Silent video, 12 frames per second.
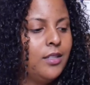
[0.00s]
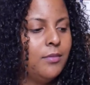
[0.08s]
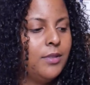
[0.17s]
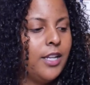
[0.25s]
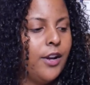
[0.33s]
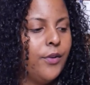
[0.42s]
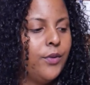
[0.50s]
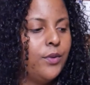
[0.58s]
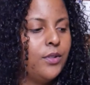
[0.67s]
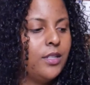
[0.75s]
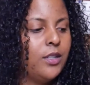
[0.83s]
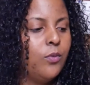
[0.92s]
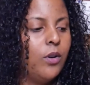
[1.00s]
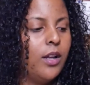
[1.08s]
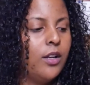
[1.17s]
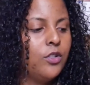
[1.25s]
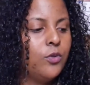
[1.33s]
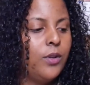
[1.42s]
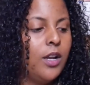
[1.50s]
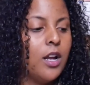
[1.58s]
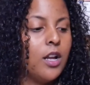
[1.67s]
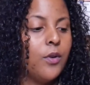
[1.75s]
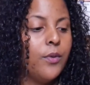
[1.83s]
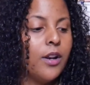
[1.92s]
some tarot to see what else we
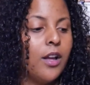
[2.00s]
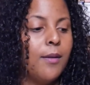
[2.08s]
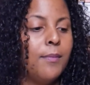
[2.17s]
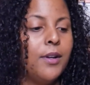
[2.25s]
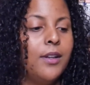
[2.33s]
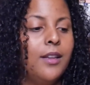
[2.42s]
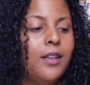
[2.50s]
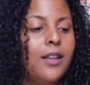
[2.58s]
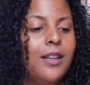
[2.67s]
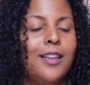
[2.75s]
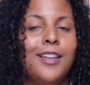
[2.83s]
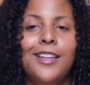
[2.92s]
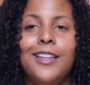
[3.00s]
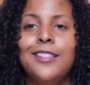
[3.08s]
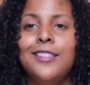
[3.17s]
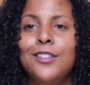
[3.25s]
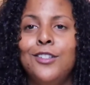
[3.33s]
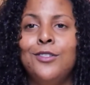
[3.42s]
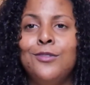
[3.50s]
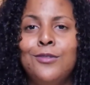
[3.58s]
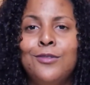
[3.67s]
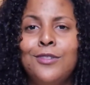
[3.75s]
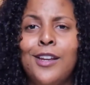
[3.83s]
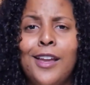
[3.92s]
got going on. But it's a new